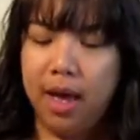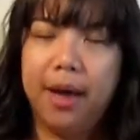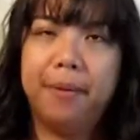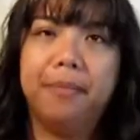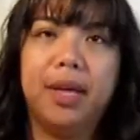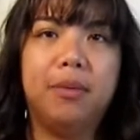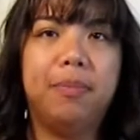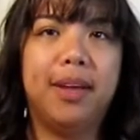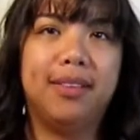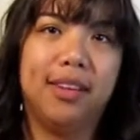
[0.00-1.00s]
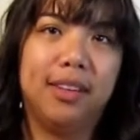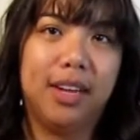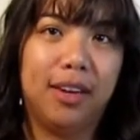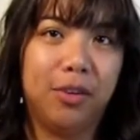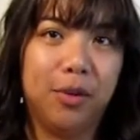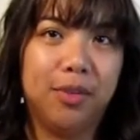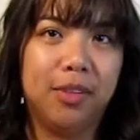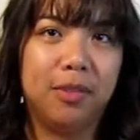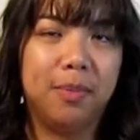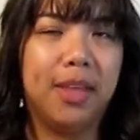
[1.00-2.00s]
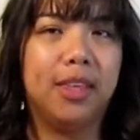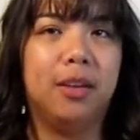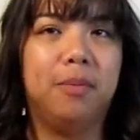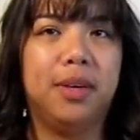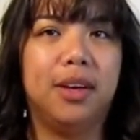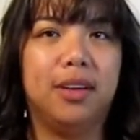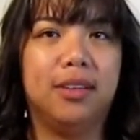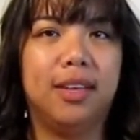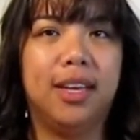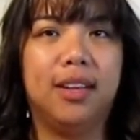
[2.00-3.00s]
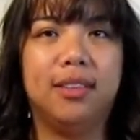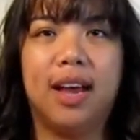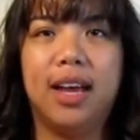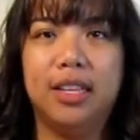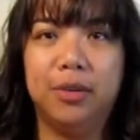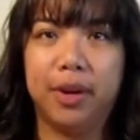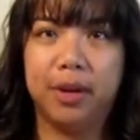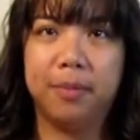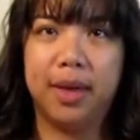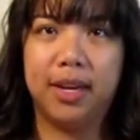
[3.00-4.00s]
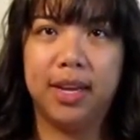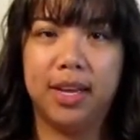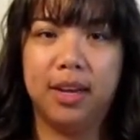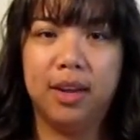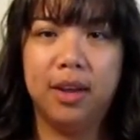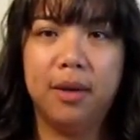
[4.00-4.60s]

And basically I chose this method because it is highly recommended,